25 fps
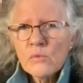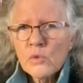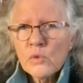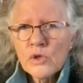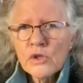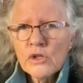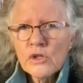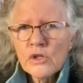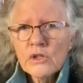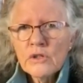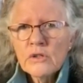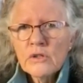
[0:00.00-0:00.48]

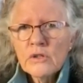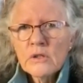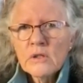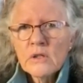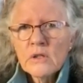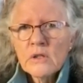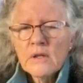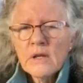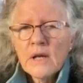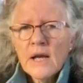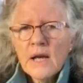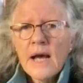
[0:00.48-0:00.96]
word.
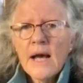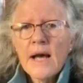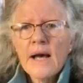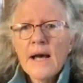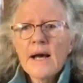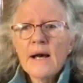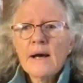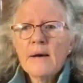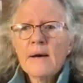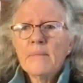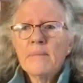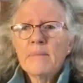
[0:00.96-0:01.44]

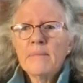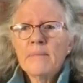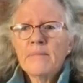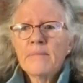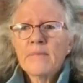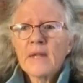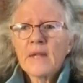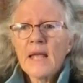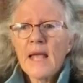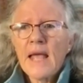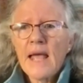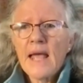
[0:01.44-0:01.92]
And
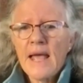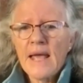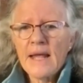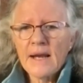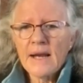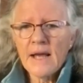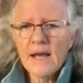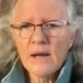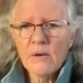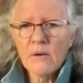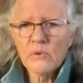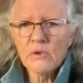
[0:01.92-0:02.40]

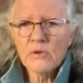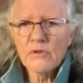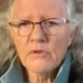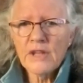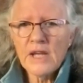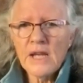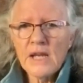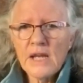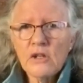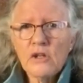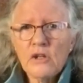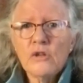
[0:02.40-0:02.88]
I will
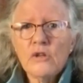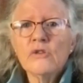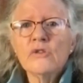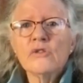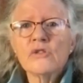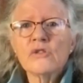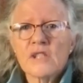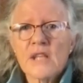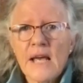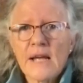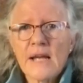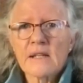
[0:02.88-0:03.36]
then
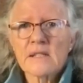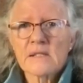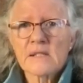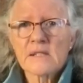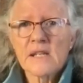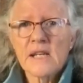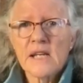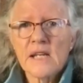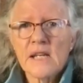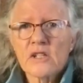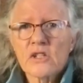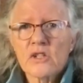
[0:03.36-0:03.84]
use that
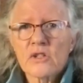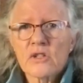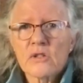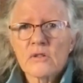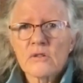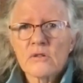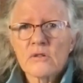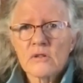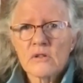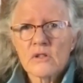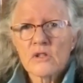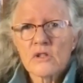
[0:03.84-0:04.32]
sketch
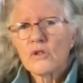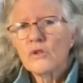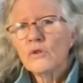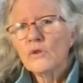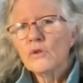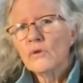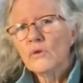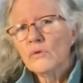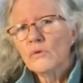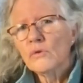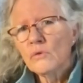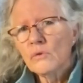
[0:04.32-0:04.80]

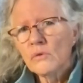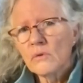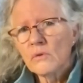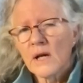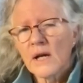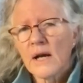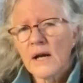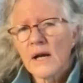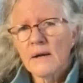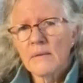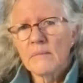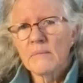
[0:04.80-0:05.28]
to
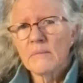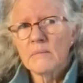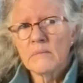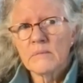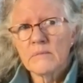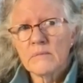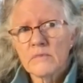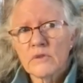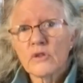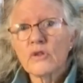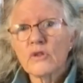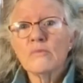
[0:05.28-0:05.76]

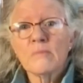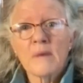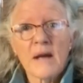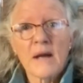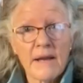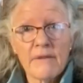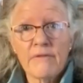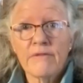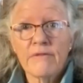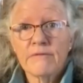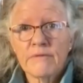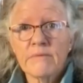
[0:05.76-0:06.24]
do
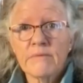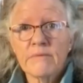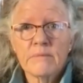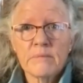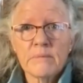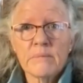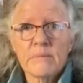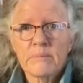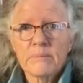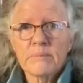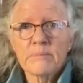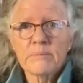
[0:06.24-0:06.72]
my,
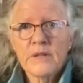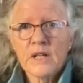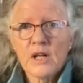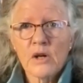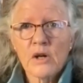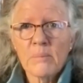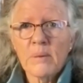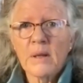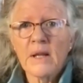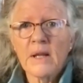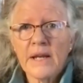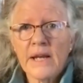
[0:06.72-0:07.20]
you know,
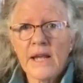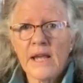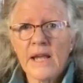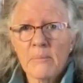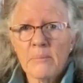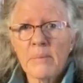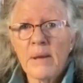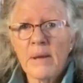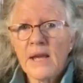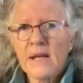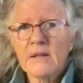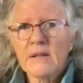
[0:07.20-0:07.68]
plein air
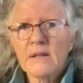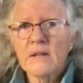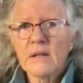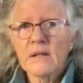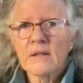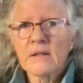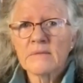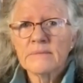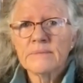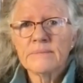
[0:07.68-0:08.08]
painting.